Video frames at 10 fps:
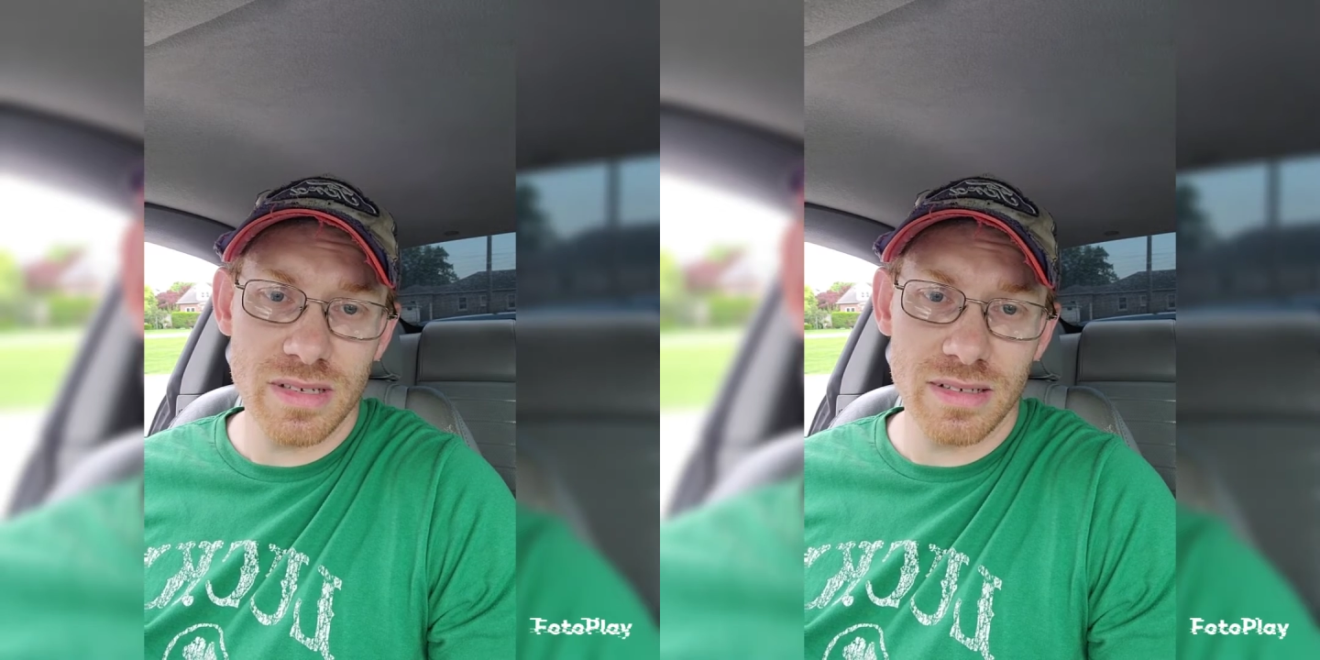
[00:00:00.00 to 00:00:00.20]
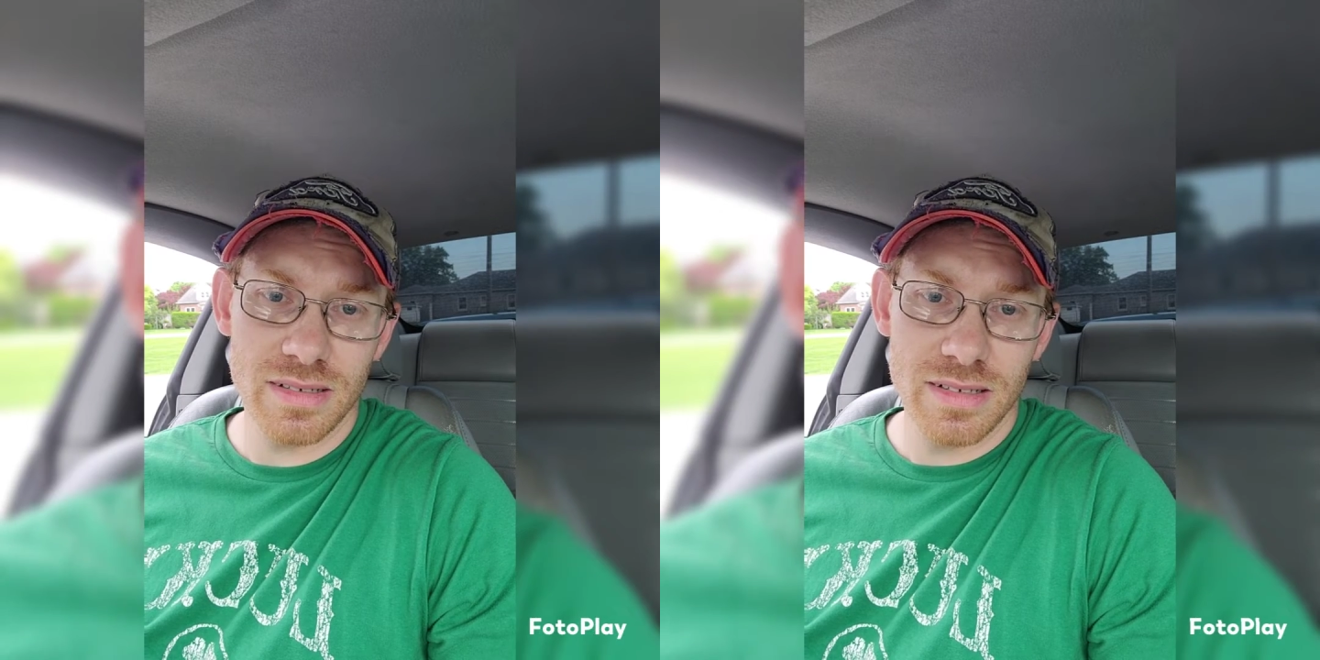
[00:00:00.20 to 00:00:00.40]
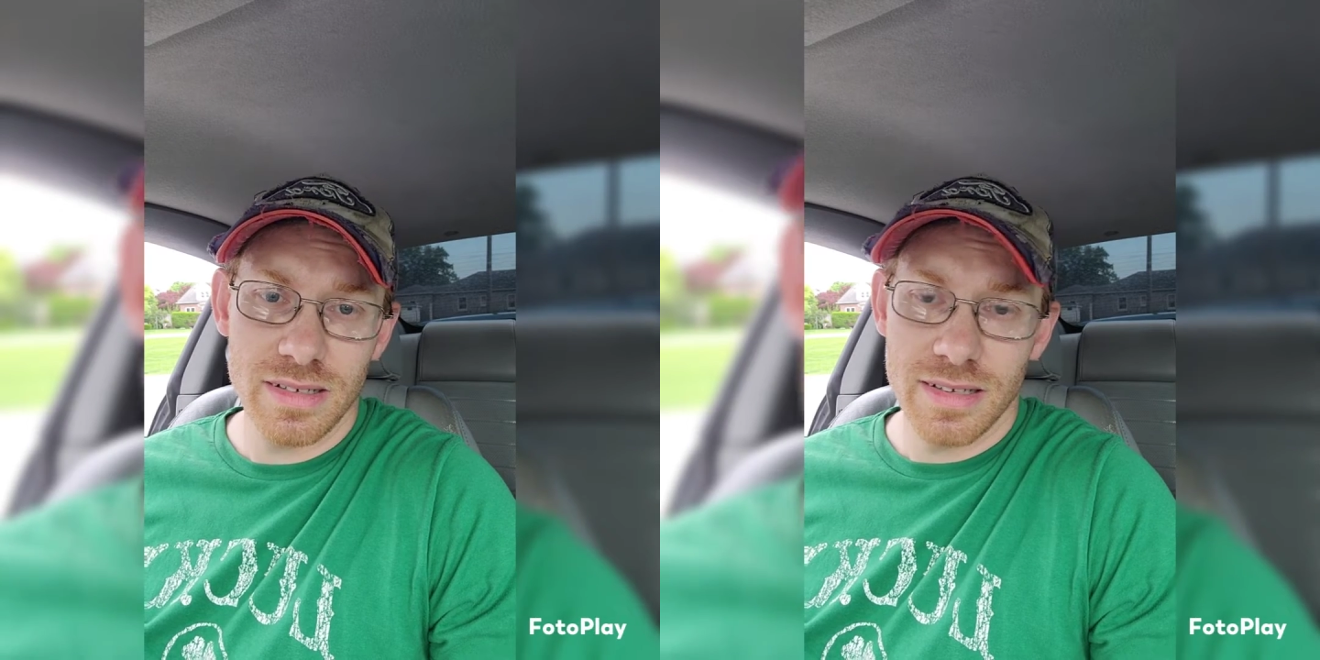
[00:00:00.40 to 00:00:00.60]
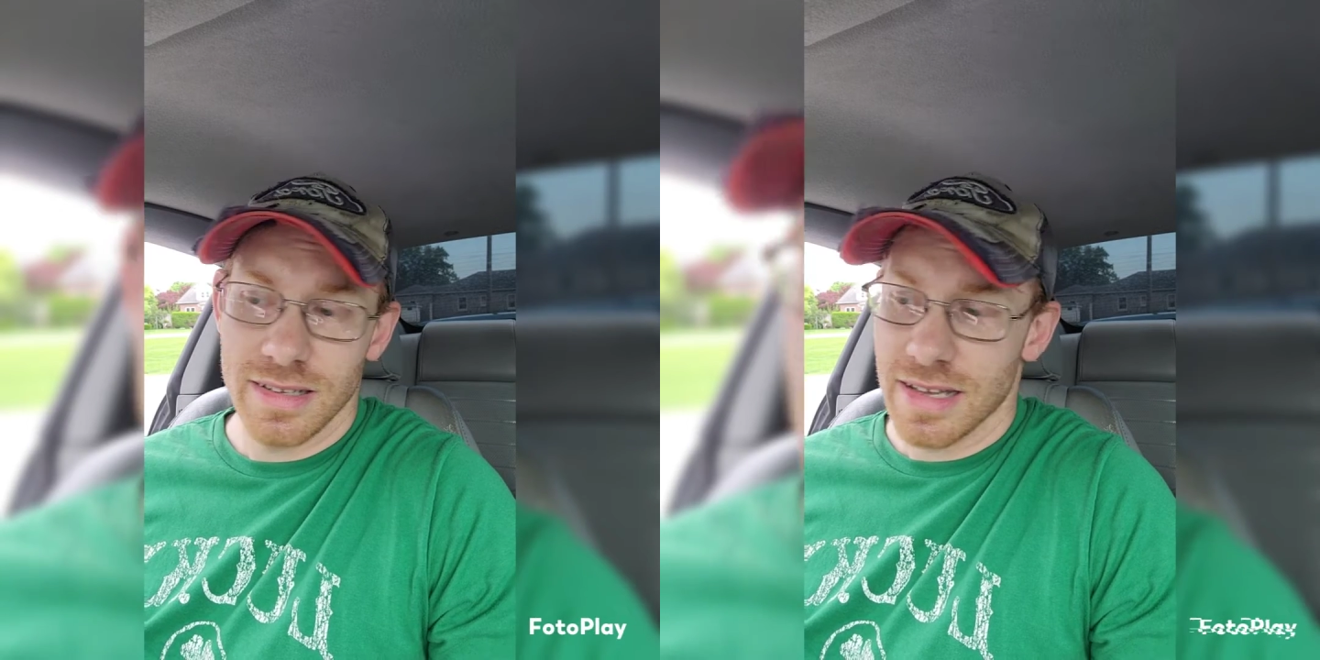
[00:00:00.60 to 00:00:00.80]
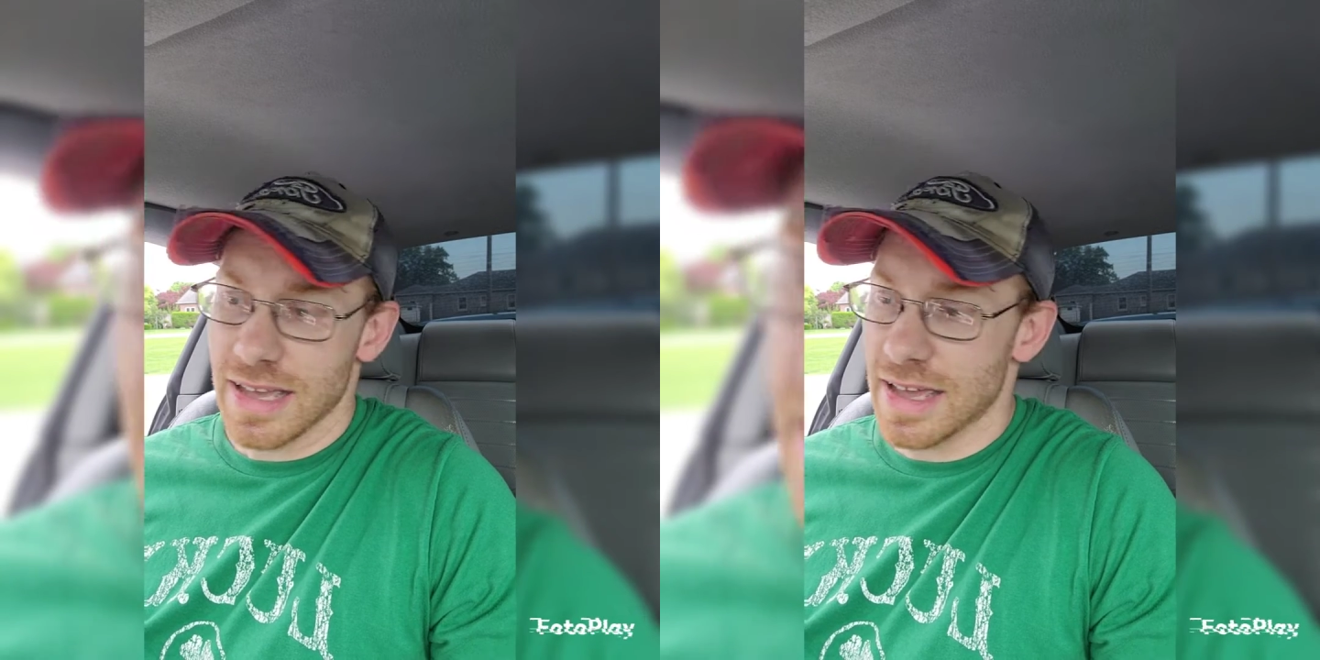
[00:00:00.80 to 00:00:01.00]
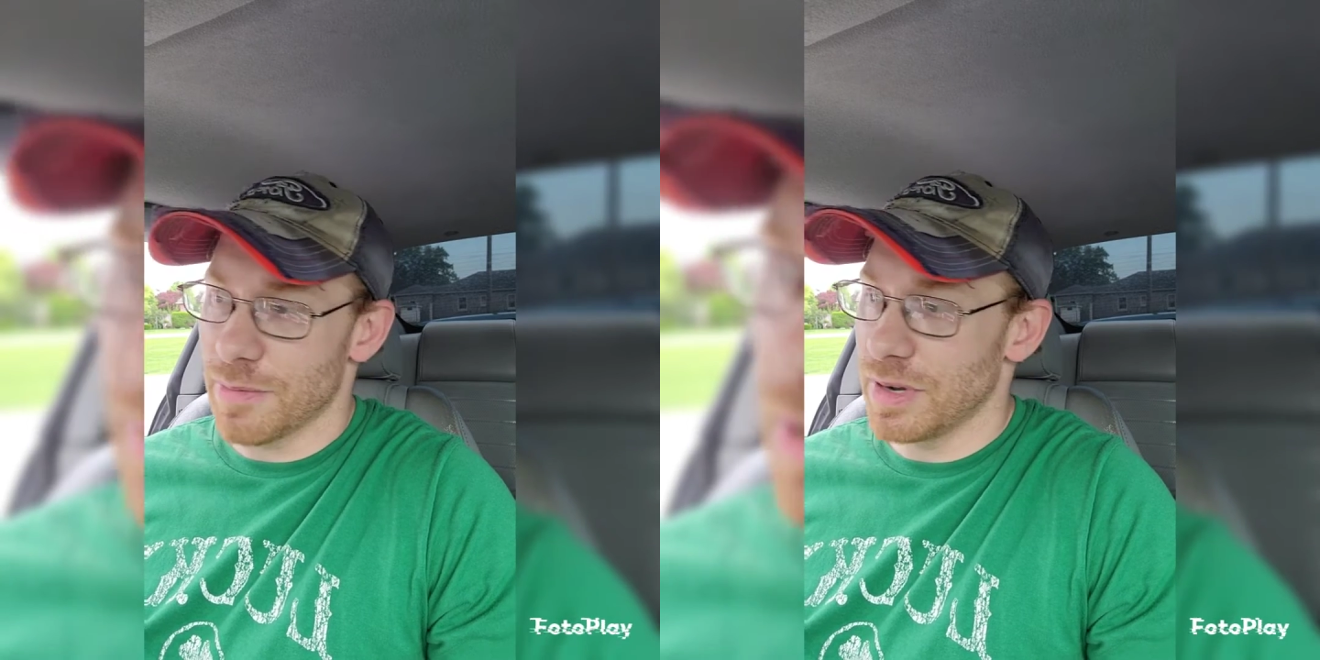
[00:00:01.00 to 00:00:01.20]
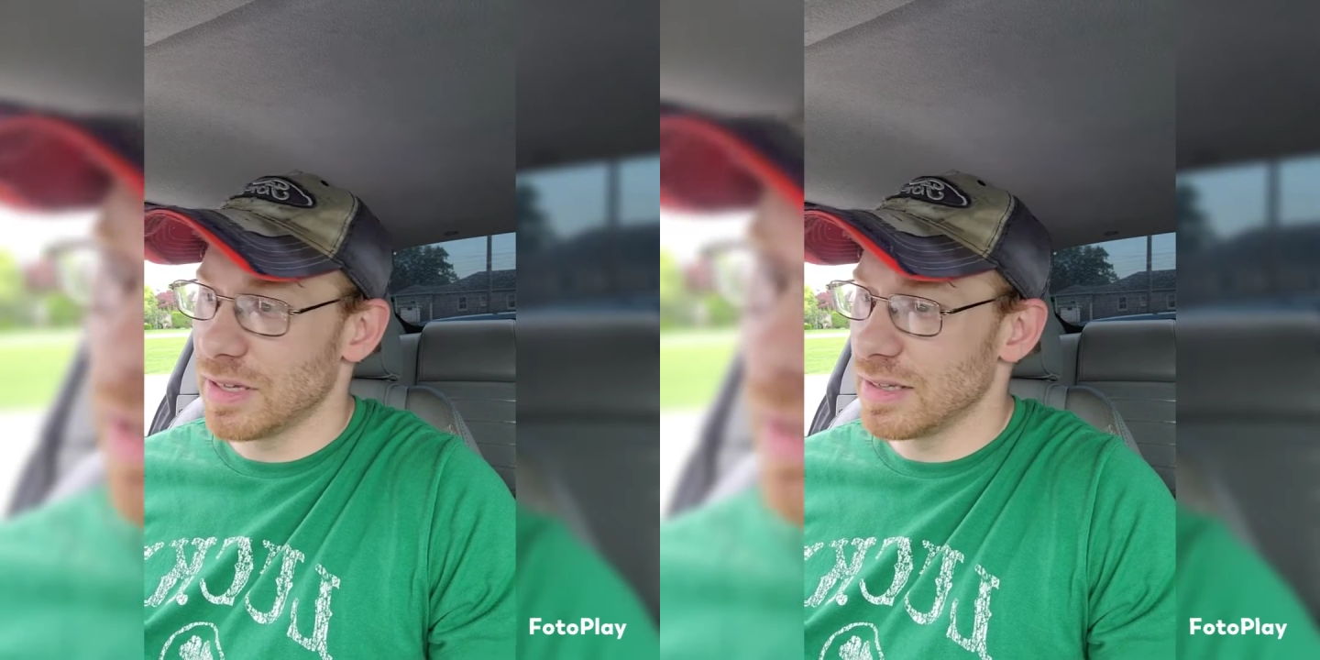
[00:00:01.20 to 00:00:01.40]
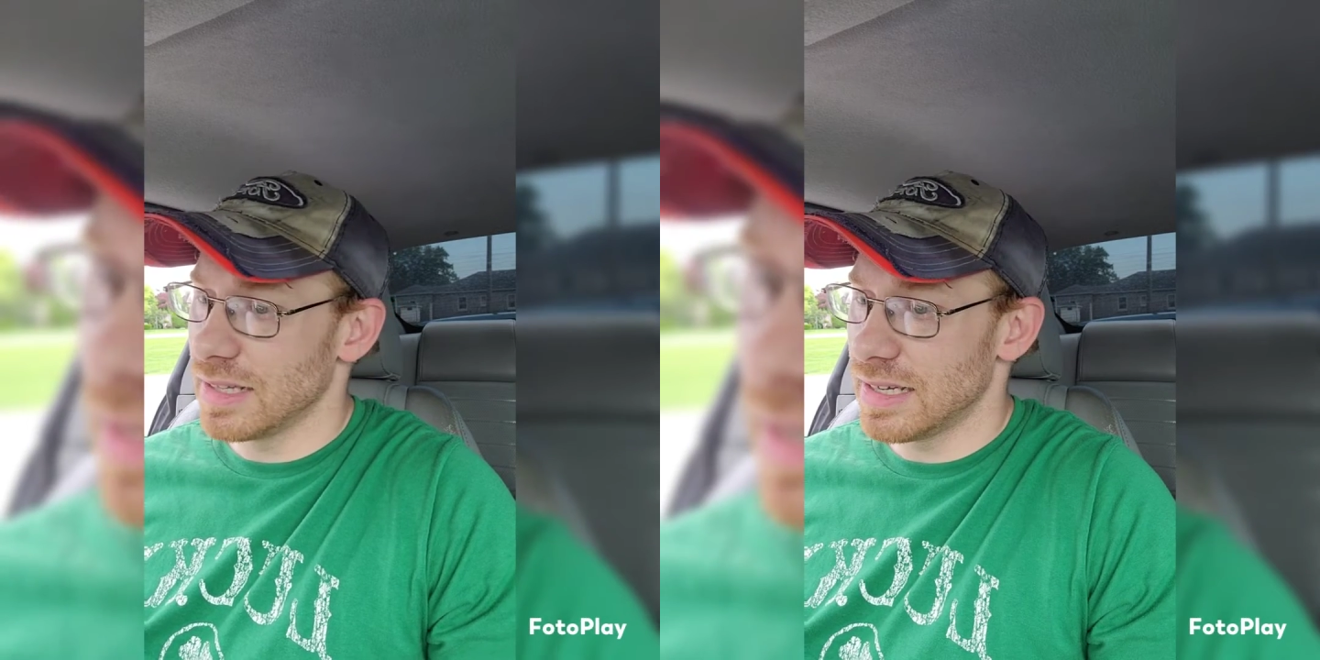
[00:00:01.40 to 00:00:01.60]
and
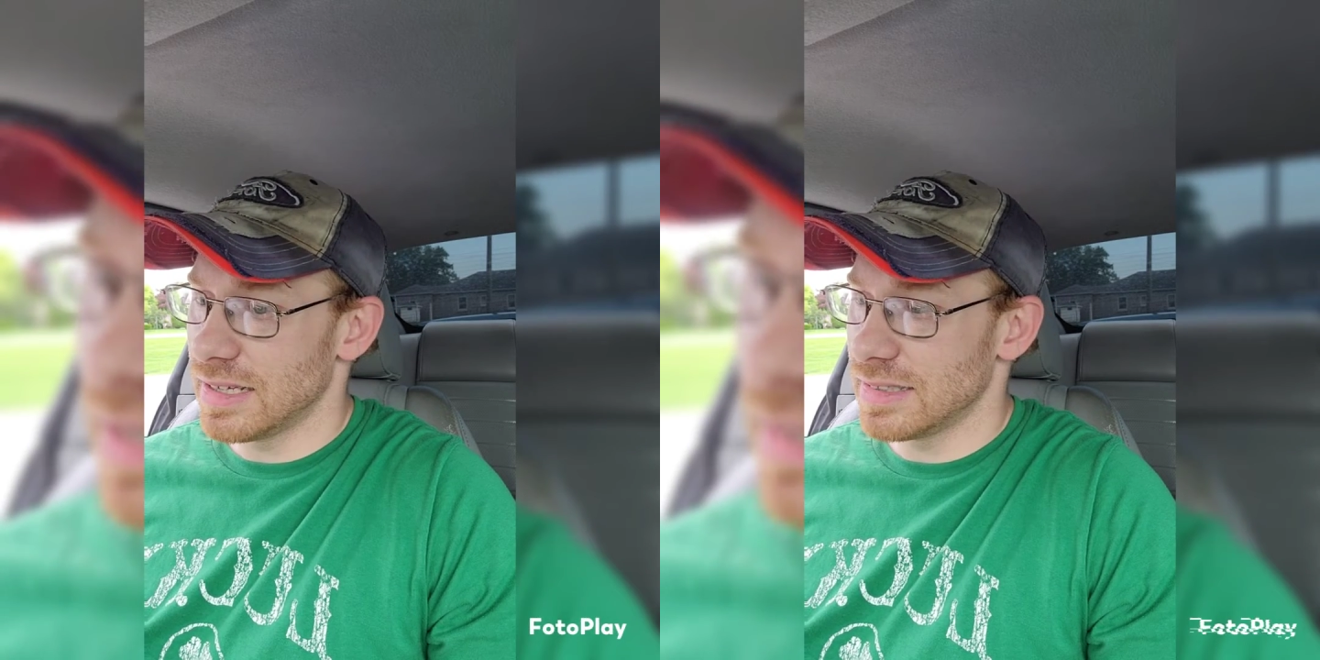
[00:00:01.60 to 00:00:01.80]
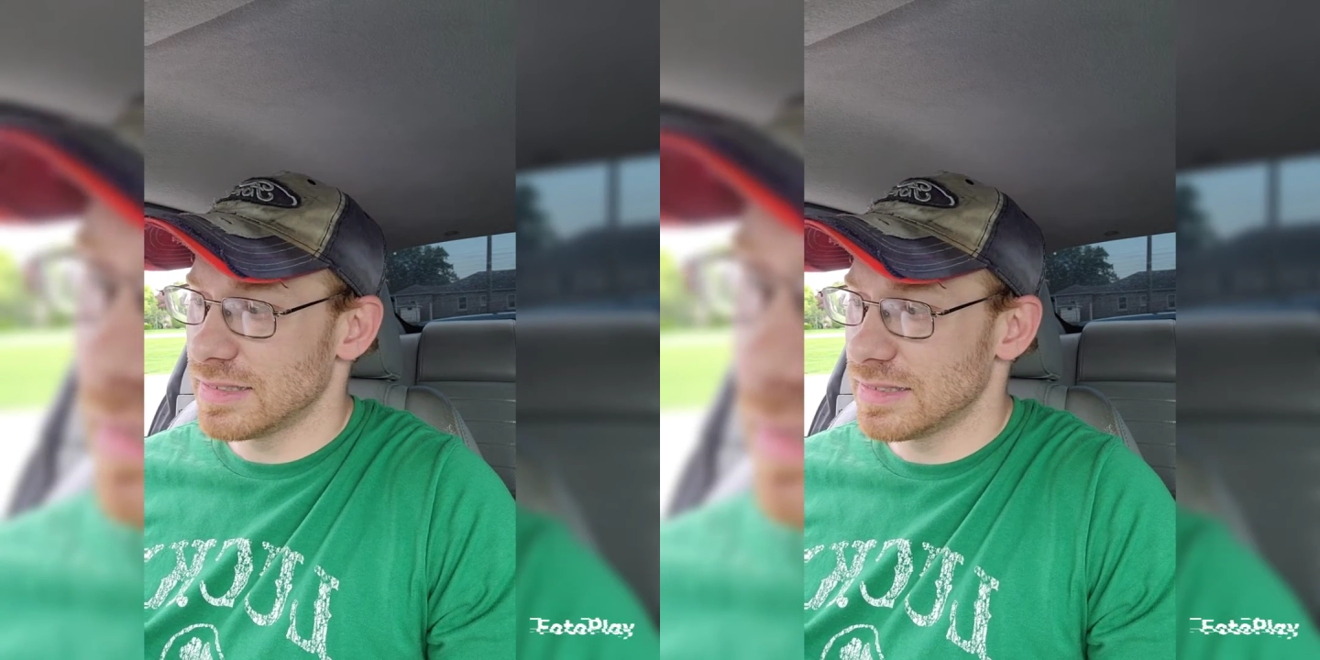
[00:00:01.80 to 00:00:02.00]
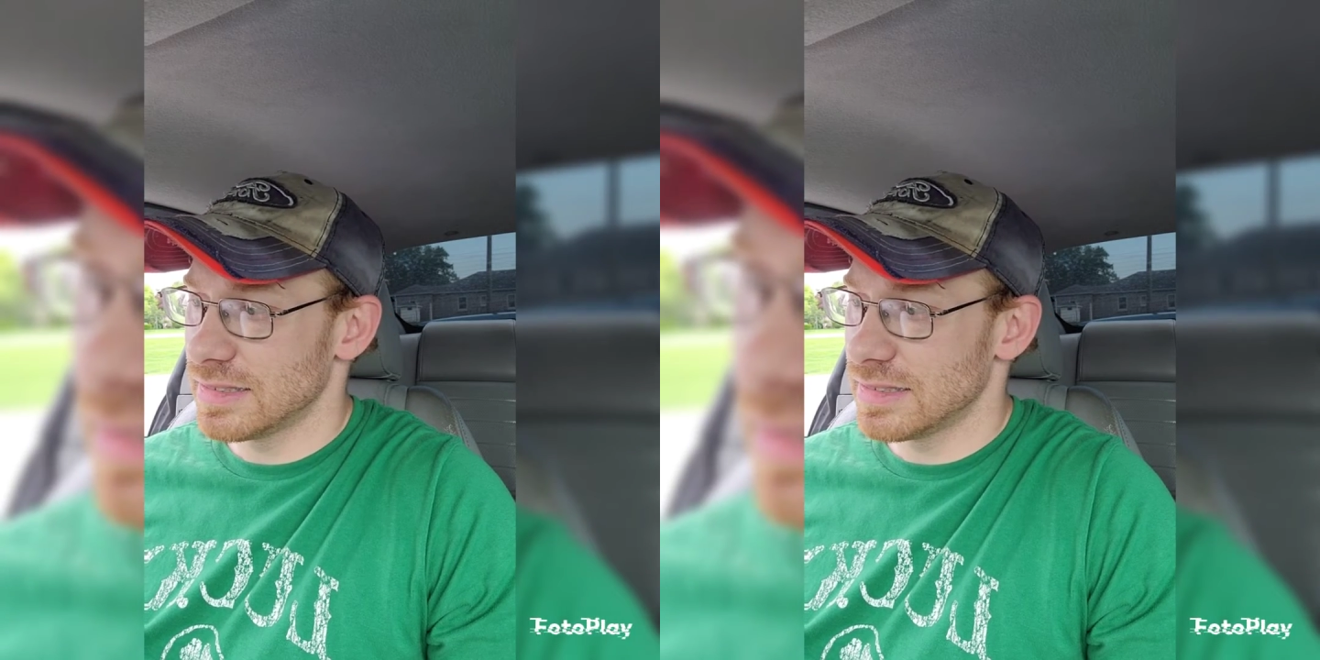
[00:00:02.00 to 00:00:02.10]
we'll